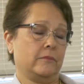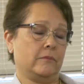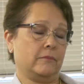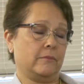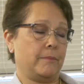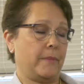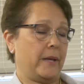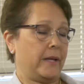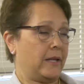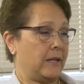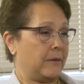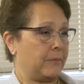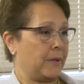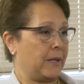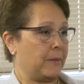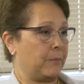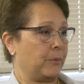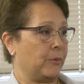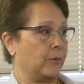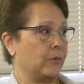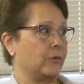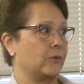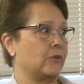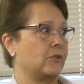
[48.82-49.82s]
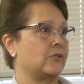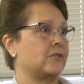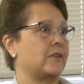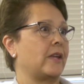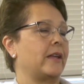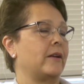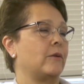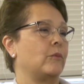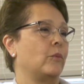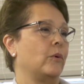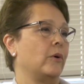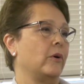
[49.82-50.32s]
many people
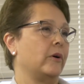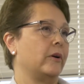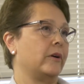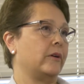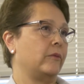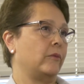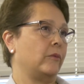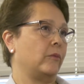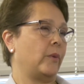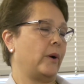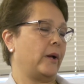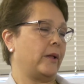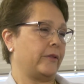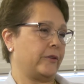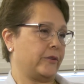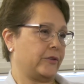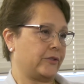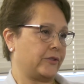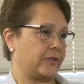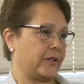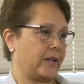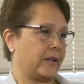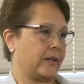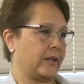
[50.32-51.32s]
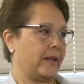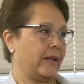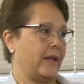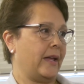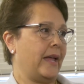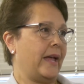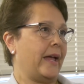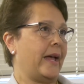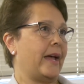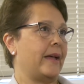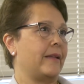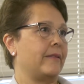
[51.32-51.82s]
stay at work while they're sick,
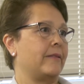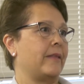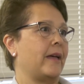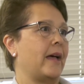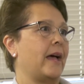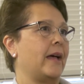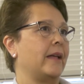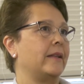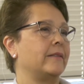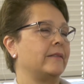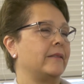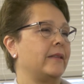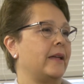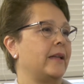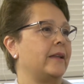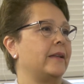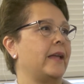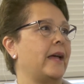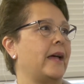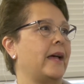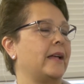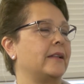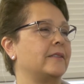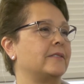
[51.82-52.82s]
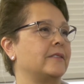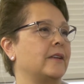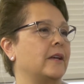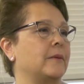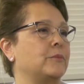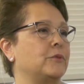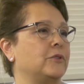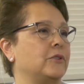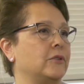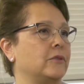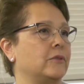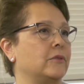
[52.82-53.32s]
and that then adds
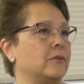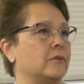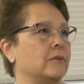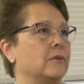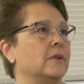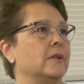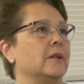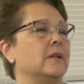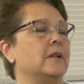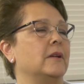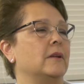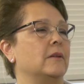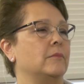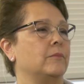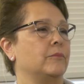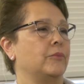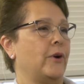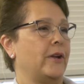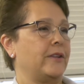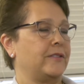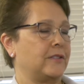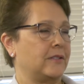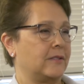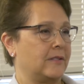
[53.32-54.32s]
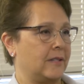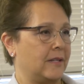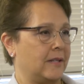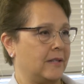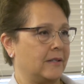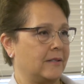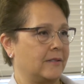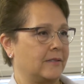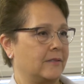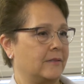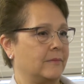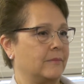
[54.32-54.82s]
up to
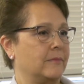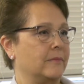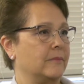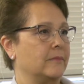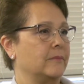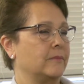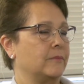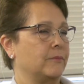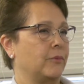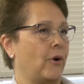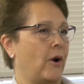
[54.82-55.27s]
presenteeism